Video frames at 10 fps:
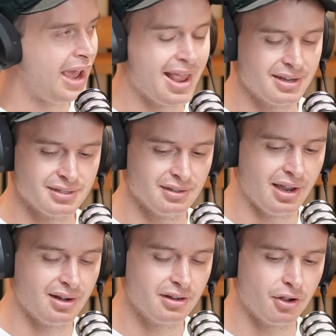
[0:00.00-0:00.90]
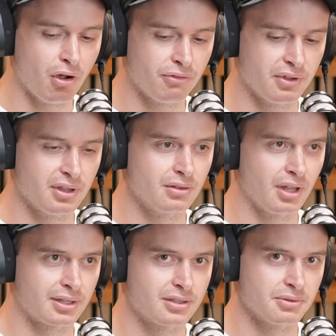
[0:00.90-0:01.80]
and and you know, Hoffey,
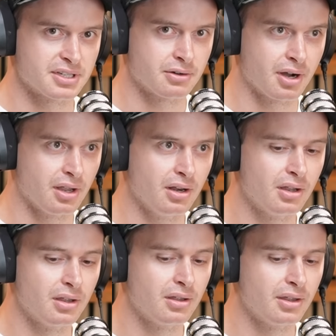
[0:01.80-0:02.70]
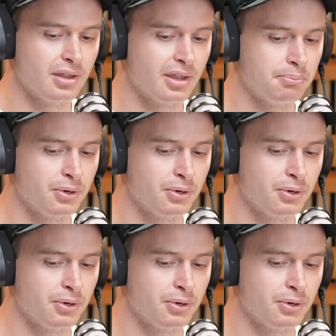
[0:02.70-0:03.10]
like, to his credit, he